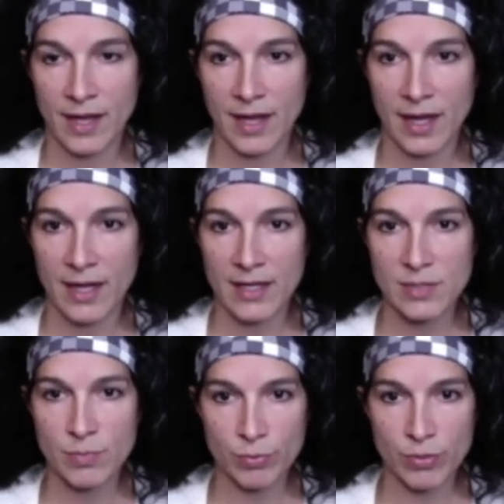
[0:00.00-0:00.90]
And
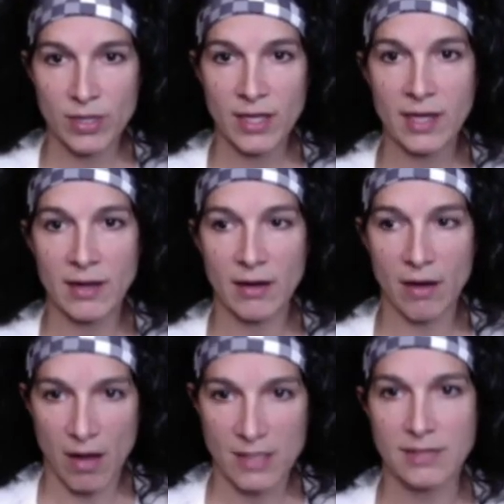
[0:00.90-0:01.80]
it's pretty
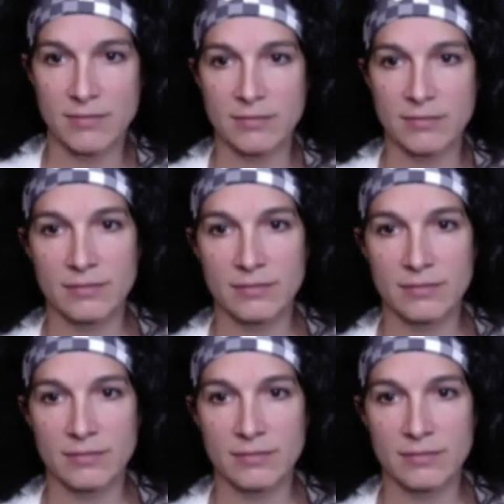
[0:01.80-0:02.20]
awesome.